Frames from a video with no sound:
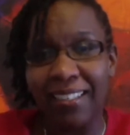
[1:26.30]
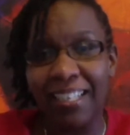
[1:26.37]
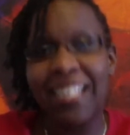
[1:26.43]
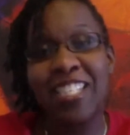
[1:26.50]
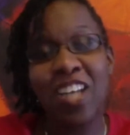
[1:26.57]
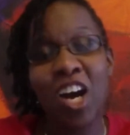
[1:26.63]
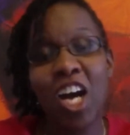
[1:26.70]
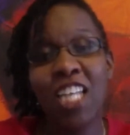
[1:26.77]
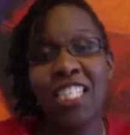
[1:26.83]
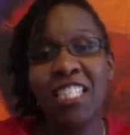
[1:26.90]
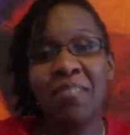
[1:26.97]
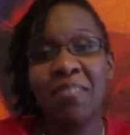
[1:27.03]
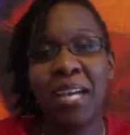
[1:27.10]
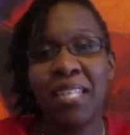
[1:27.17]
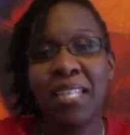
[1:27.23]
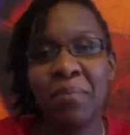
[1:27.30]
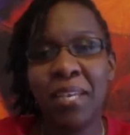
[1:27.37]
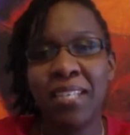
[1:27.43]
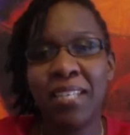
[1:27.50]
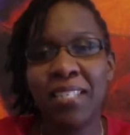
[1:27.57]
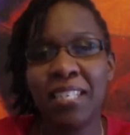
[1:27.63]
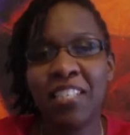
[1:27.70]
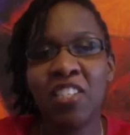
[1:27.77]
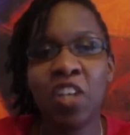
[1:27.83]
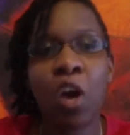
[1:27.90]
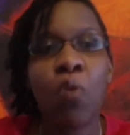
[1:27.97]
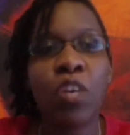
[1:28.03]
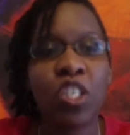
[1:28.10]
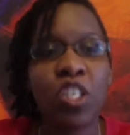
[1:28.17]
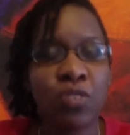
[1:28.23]
It's awesome. That's amazing. So
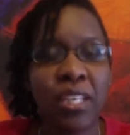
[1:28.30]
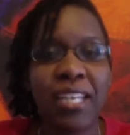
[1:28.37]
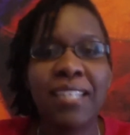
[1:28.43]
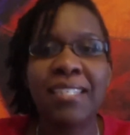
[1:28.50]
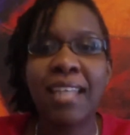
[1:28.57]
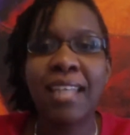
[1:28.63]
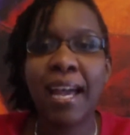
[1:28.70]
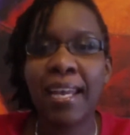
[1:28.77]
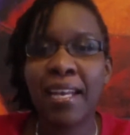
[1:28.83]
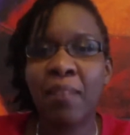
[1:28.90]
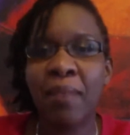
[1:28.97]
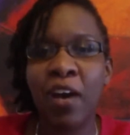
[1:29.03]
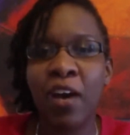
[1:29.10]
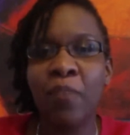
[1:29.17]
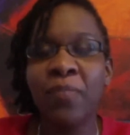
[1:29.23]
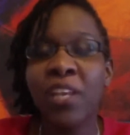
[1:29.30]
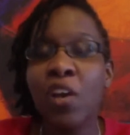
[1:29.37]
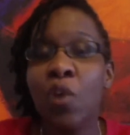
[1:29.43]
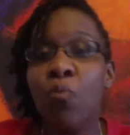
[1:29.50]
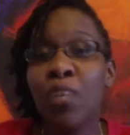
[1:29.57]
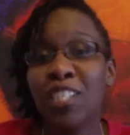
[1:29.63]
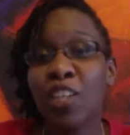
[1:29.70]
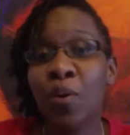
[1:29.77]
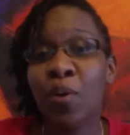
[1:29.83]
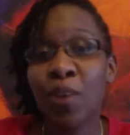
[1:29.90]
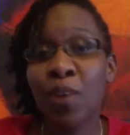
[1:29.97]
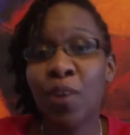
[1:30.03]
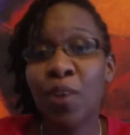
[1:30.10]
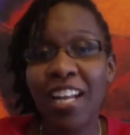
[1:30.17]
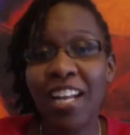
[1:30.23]
we're just really excited about what's going
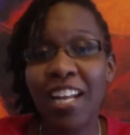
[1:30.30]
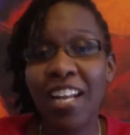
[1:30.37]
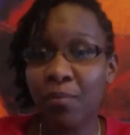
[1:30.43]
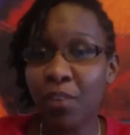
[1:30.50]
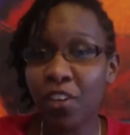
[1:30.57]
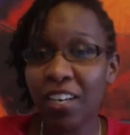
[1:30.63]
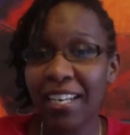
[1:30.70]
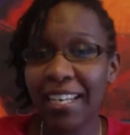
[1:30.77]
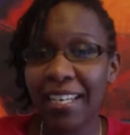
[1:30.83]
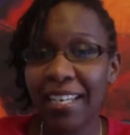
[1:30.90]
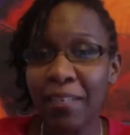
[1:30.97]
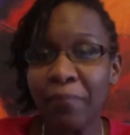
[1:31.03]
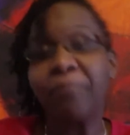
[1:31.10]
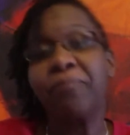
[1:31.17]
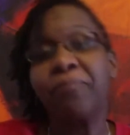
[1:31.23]
on in the community.